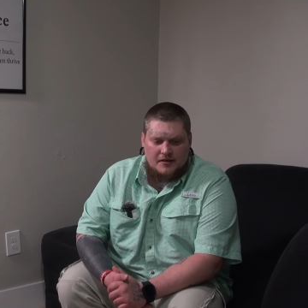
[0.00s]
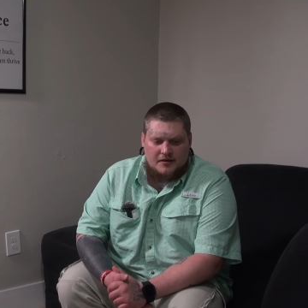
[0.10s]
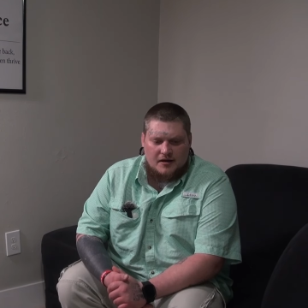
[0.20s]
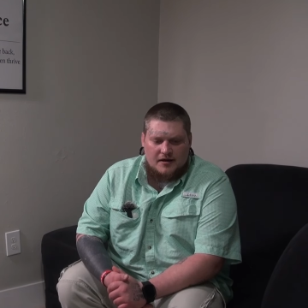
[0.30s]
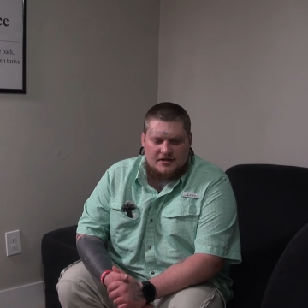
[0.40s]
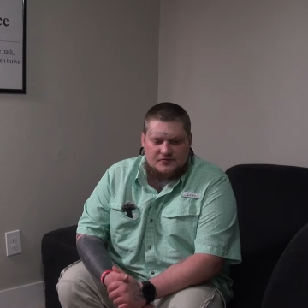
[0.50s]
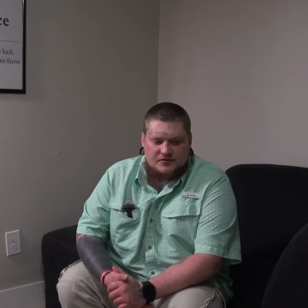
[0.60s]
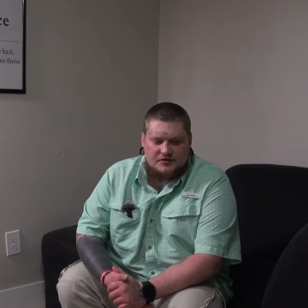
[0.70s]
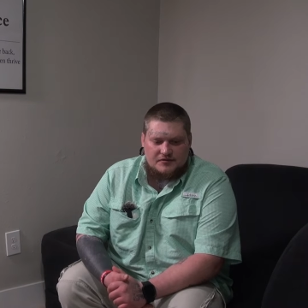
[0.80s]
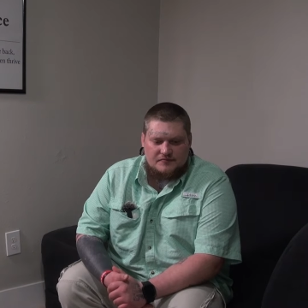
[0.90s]
God has
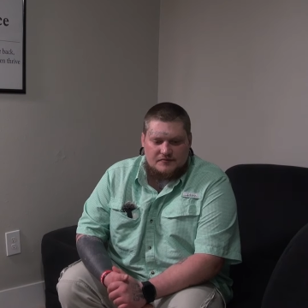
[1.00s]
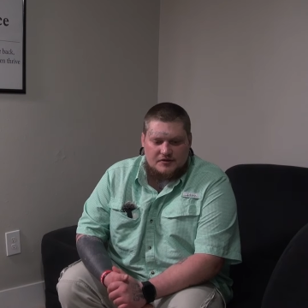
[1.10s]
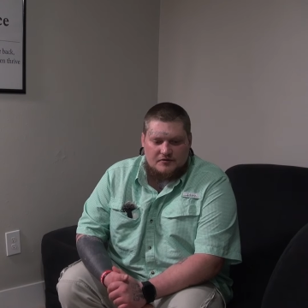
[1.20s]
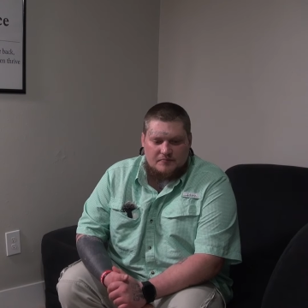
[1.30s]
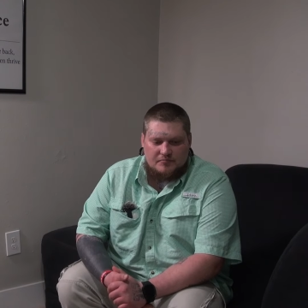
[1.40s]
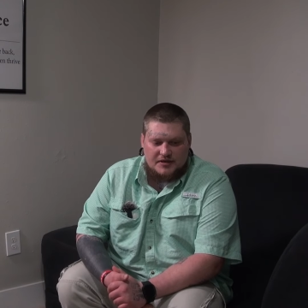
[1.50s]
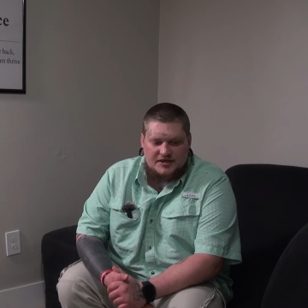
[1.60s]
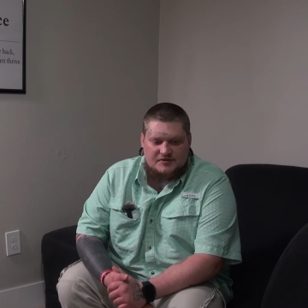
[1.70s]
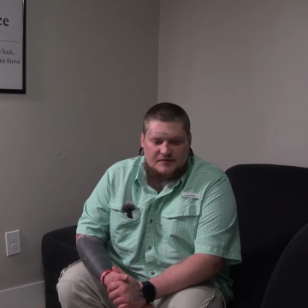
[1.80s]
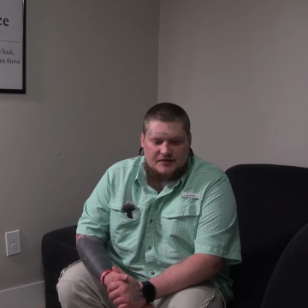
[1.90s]
really,
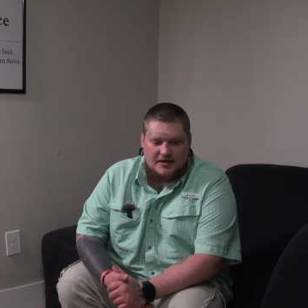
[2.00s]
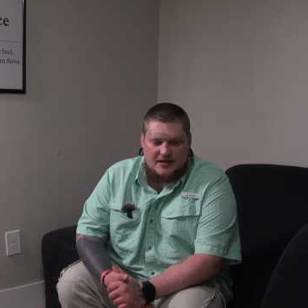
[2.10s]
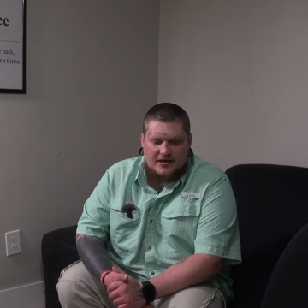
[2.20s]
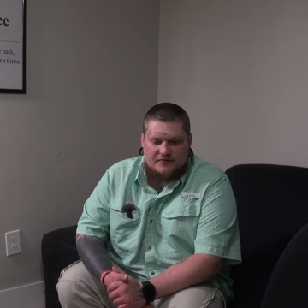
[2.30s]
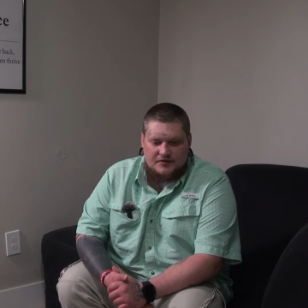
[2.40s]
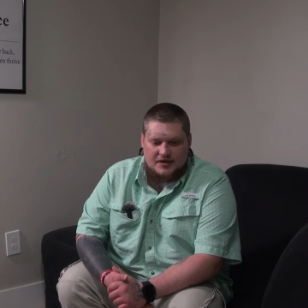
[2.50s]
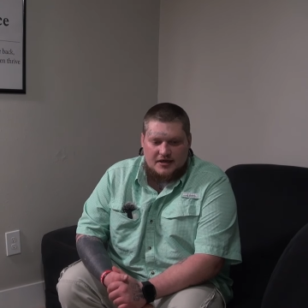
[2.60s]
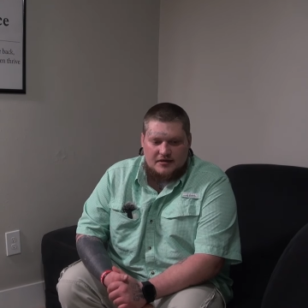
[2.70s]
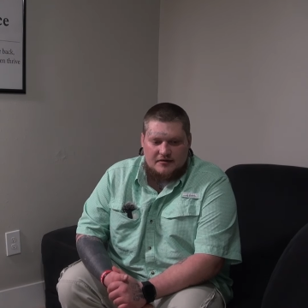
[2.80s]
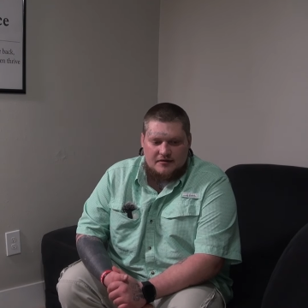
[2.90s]
blessed me day after
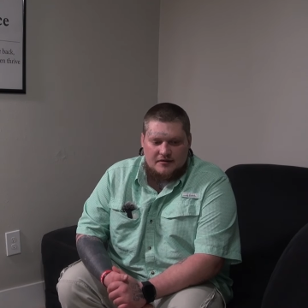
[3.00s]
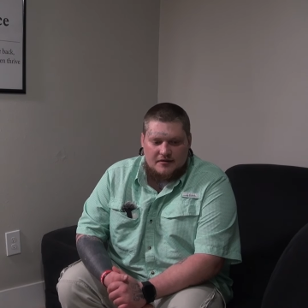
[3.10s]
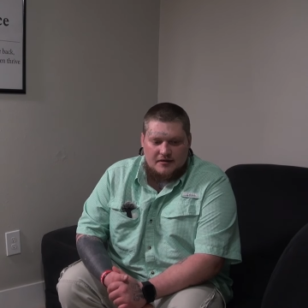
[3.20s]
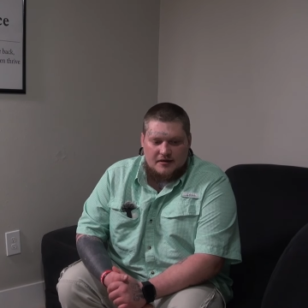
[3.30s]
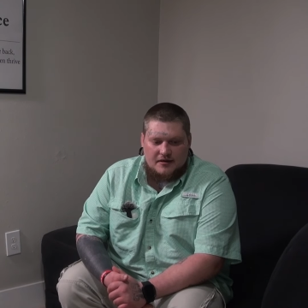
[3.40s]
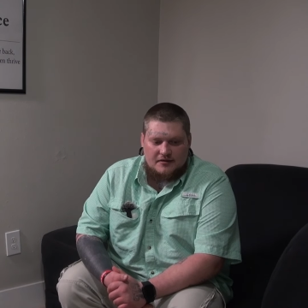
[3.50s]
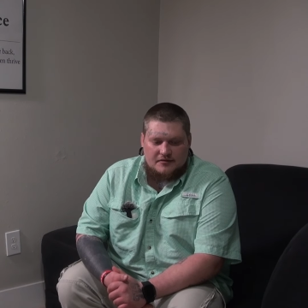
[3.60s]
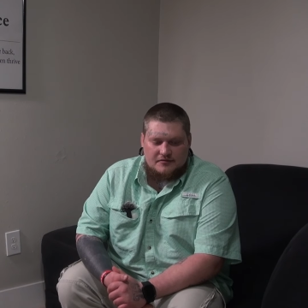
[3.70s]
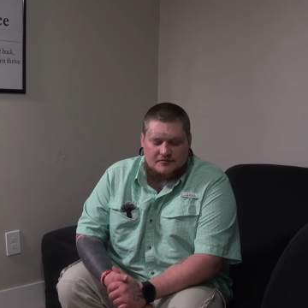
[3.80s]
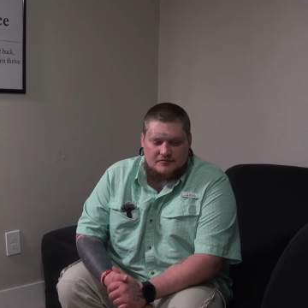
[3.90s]
day.
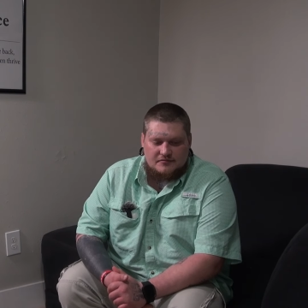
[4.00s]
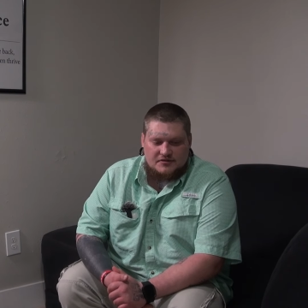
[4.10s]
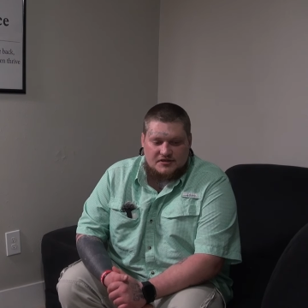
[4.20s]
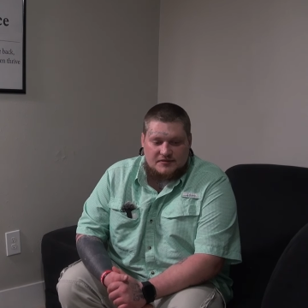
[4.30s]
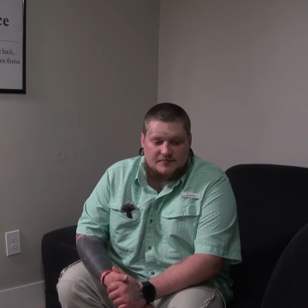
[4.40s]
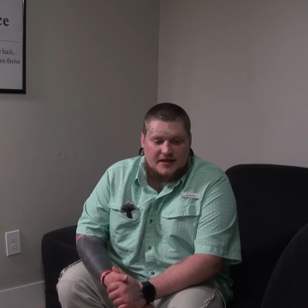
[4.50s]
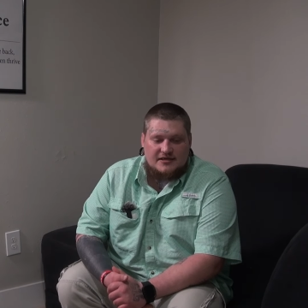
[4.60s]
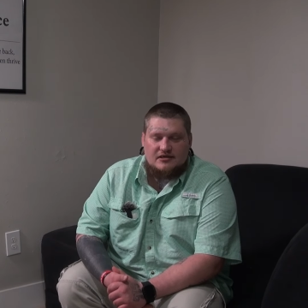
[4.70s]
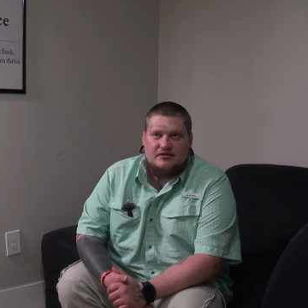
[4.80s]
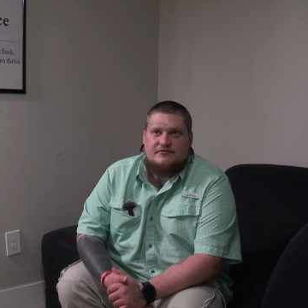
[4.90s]
And some
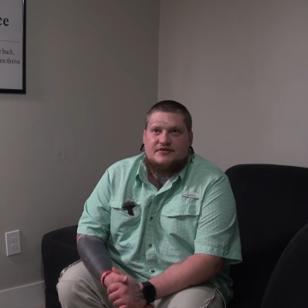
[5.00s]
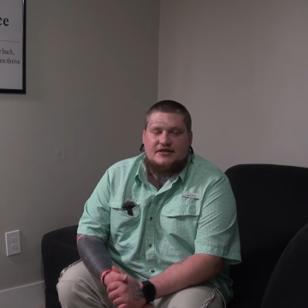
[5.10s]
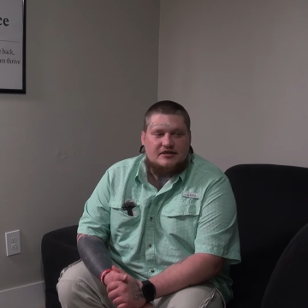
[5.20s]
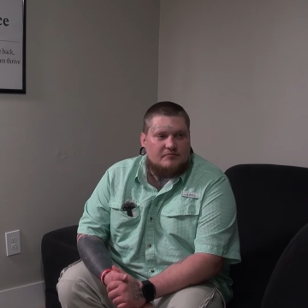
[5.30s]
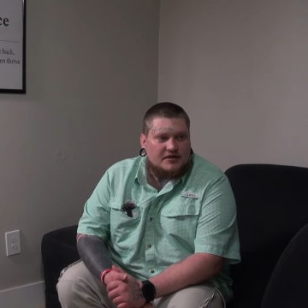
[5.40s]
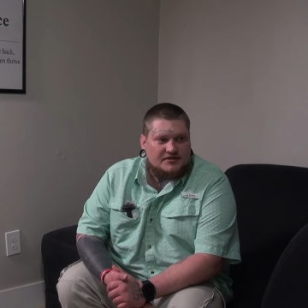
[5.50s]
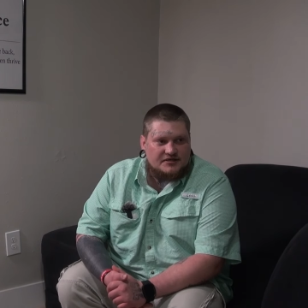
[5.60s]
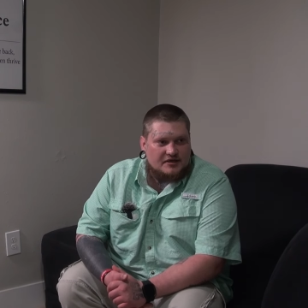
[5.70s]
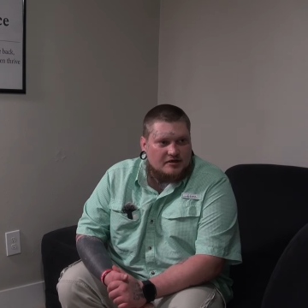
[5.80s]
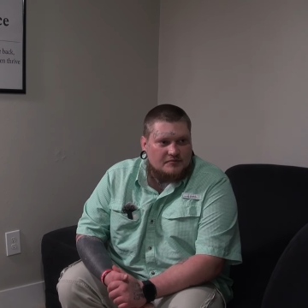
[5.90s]
days I don't even see the
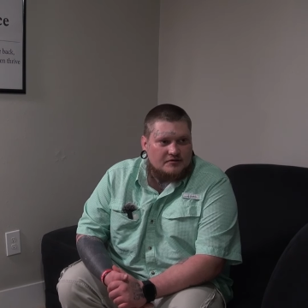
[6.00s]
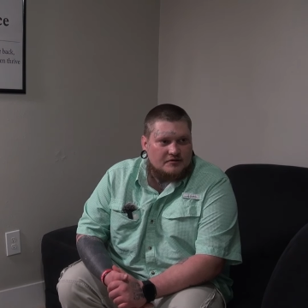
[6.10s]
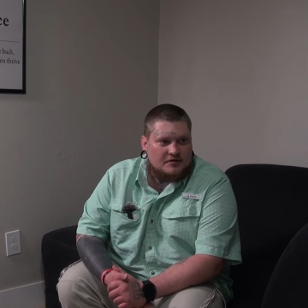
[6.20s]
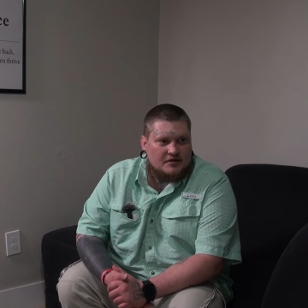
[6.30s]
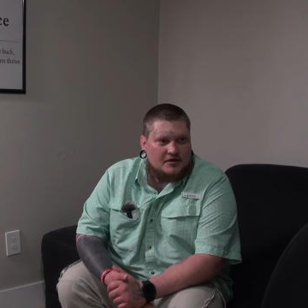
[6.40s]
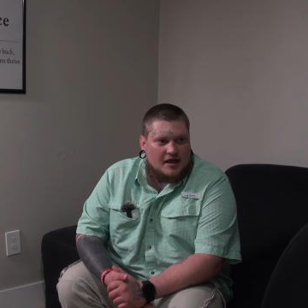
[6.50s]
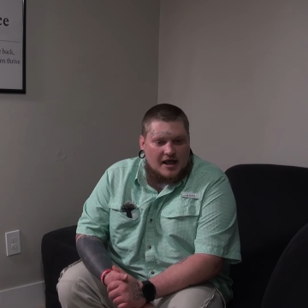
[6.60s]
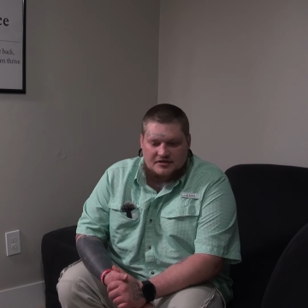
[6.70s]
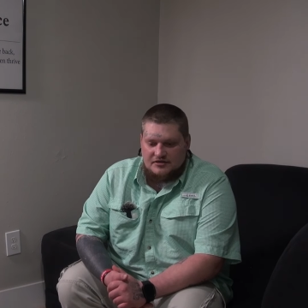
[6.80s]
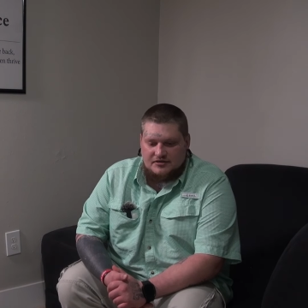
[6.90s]
blessing coming.
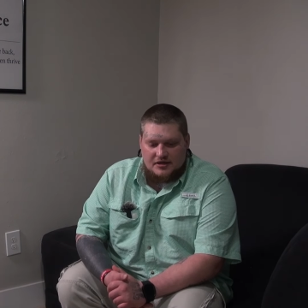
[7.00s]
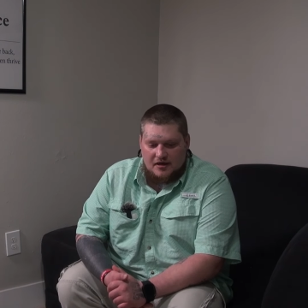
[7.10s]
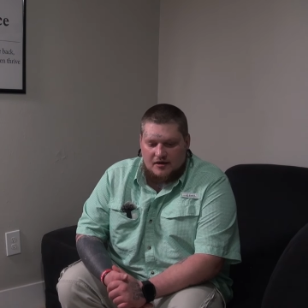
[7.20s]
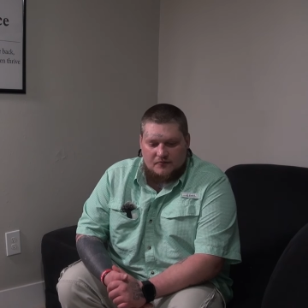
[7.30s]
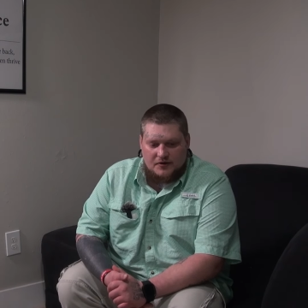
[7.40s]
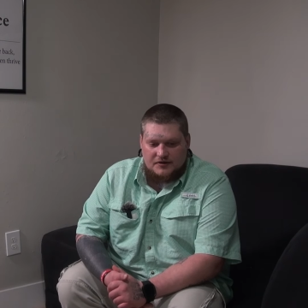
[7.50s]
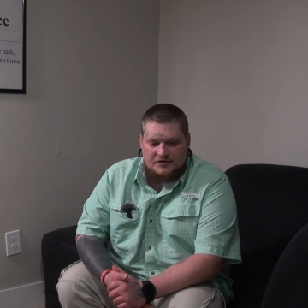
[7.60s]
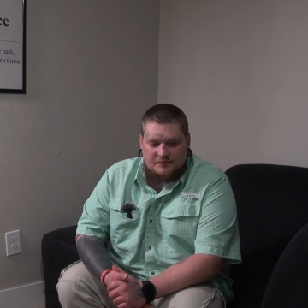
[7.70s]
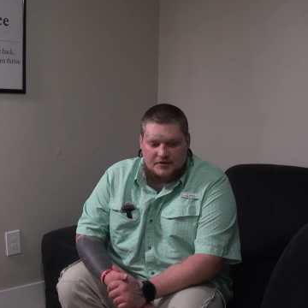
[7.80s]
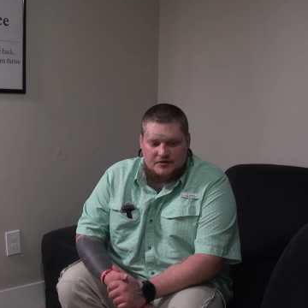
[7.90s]
It's just God working
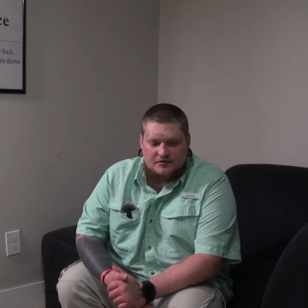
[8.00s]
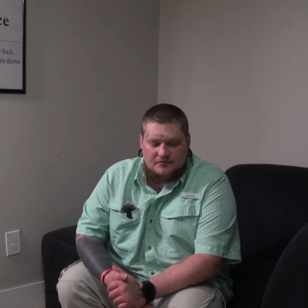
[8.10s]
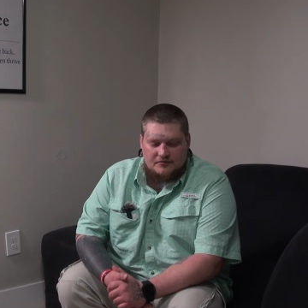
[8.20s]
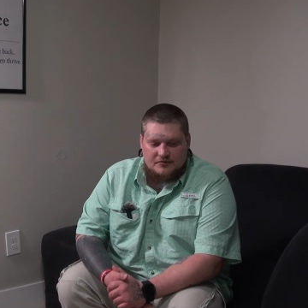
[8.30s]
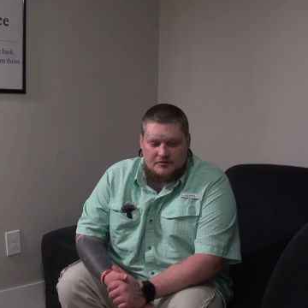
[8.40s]
his miracle.